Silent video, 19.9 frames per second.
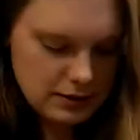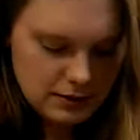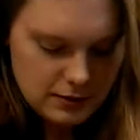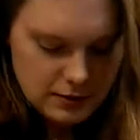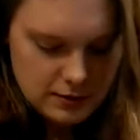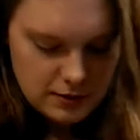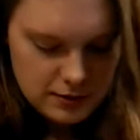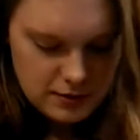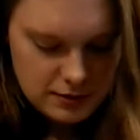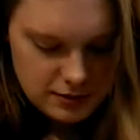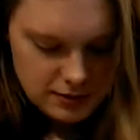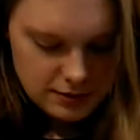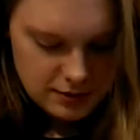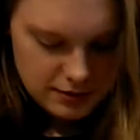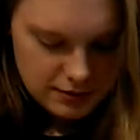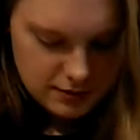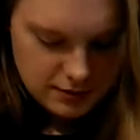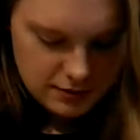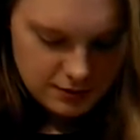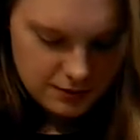
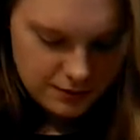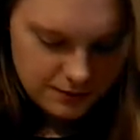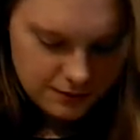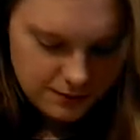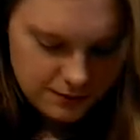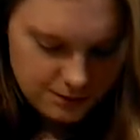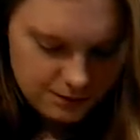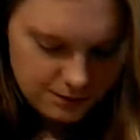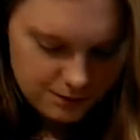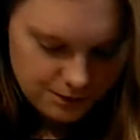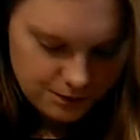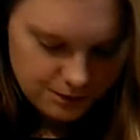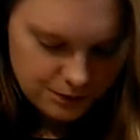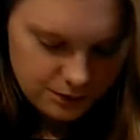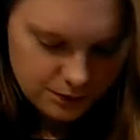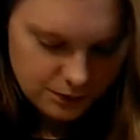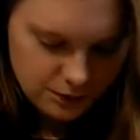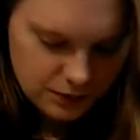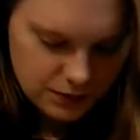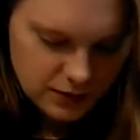
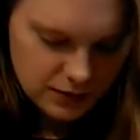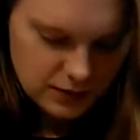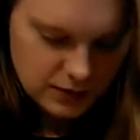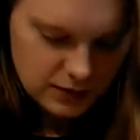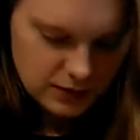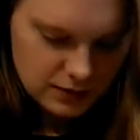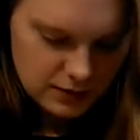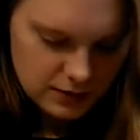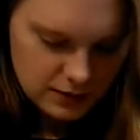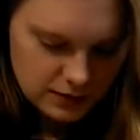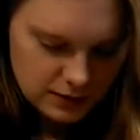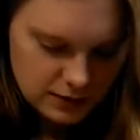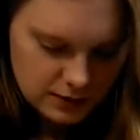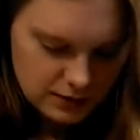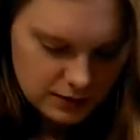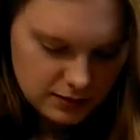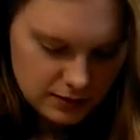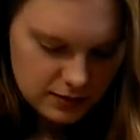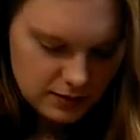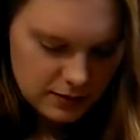
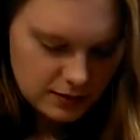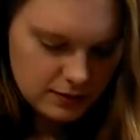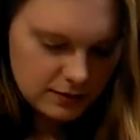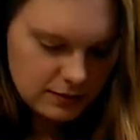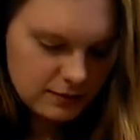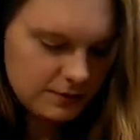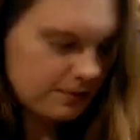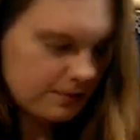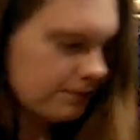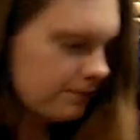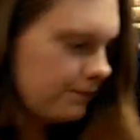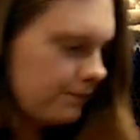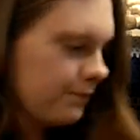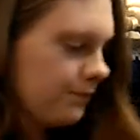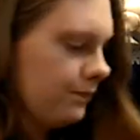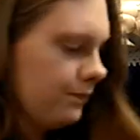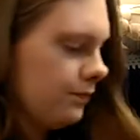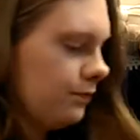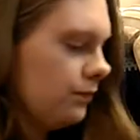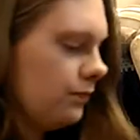
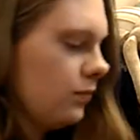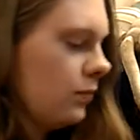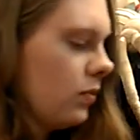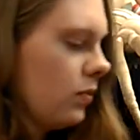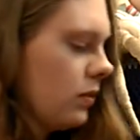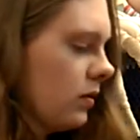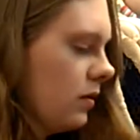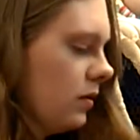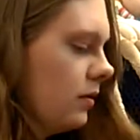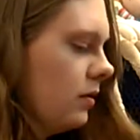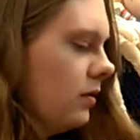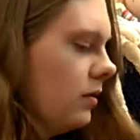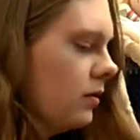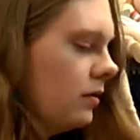No one is speaking in this clip.